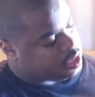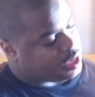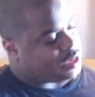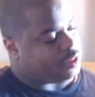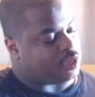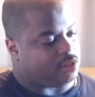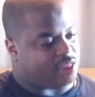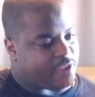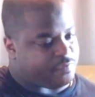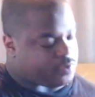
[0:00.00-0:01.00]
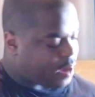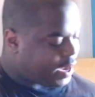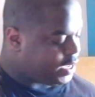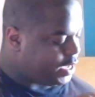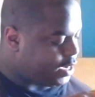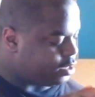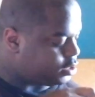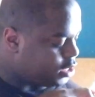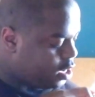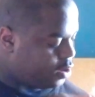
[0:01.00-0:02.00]
and a little lift right here.
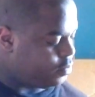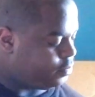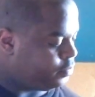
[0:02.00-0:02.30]
So,